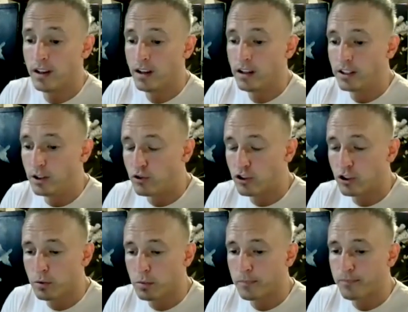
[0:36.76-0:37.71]

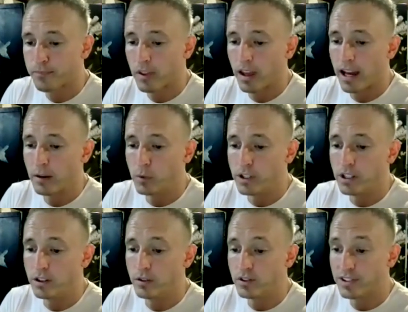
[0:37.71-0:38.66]
YouTube and we
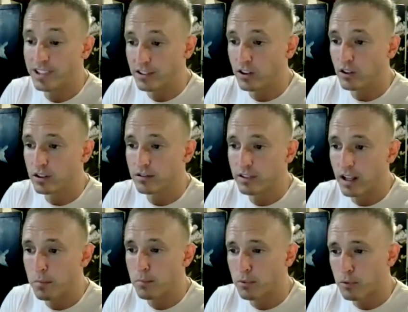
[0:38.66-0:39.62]
use TikTok. They're
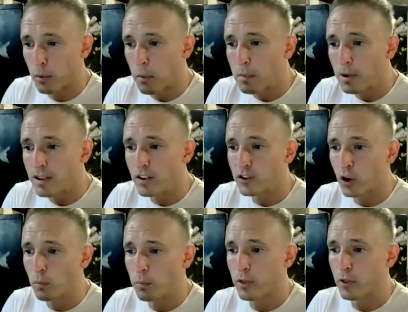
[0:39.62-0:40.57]
probably the
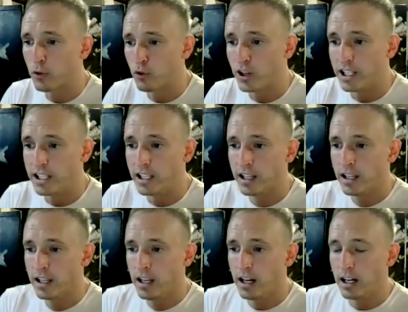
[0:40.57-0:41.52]
top three.
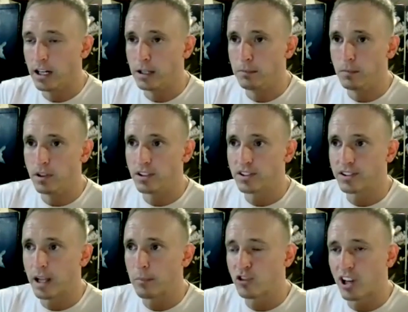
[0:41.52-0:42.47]

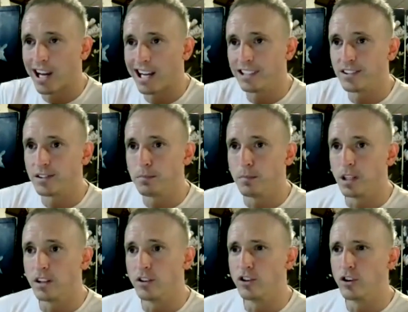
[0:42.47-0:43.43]
Snapchat ads, me
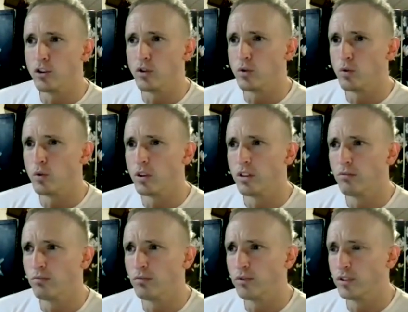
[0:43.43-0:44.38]
and you,
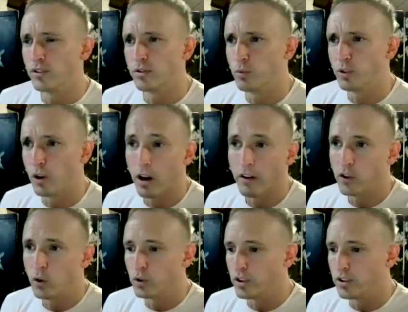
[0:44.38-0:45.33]
we don't have the
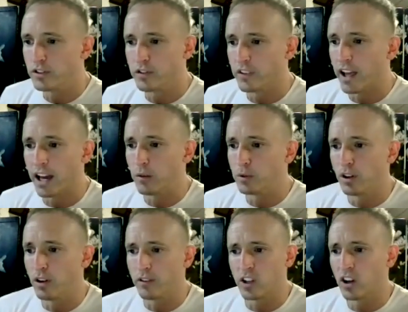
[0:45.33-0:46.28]
audience for that. We don't
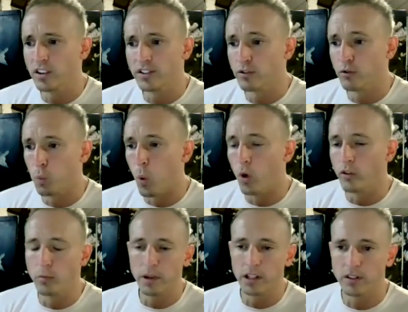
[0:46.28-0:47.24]
have clients that warrant
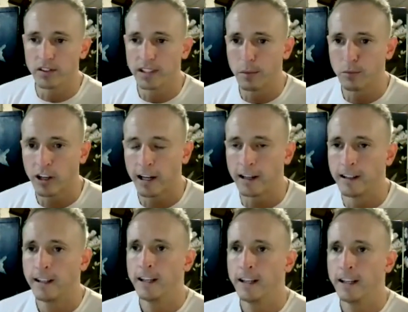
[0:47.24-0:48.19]
being on Snapchat.
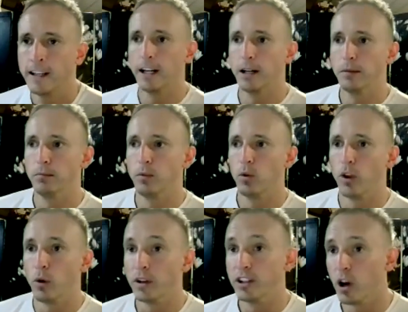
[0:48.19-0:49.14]
Although
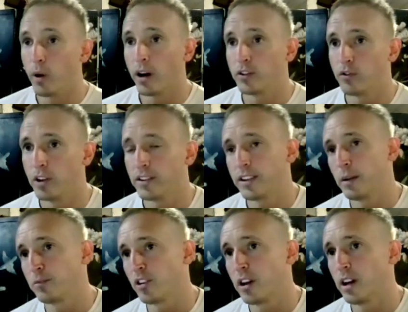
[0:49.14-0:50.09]
we know how to run
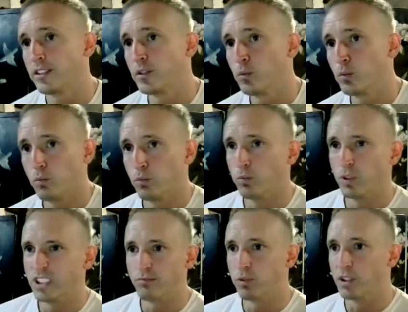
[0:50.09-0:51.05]
Snapchat ads, we
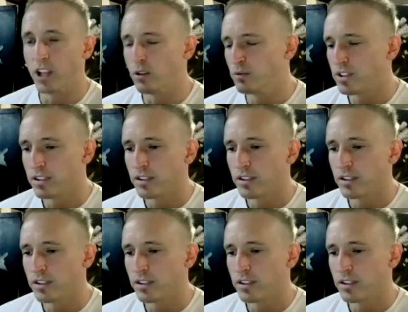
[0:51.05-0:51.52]
don't.